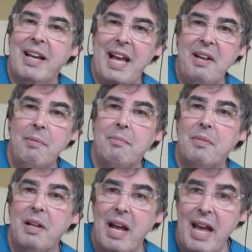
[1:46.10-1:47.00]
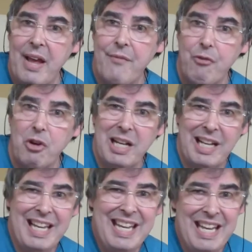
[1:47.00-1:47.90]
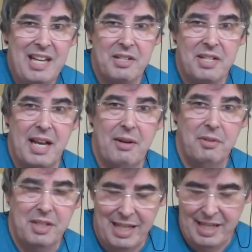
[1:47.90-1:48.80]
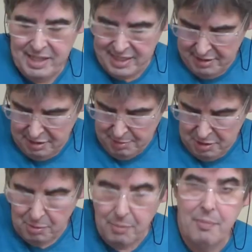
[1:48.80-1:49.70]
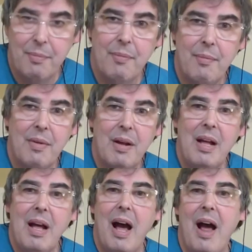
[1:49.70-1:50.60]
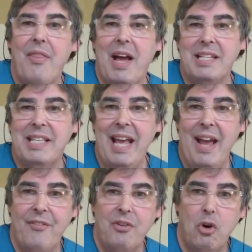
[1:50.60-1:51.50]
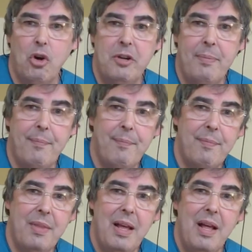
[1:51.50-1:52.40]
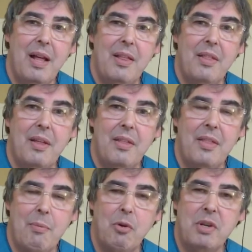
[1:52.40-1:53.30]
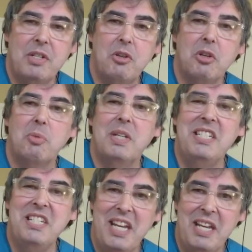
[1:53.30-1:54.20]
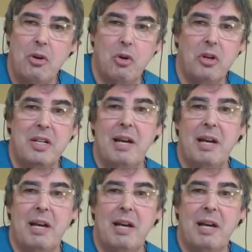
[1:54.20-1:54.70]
Again, aim for a clean sound, as clean a sound as possible. And that's the F chord. Then we're going to go to a G chord.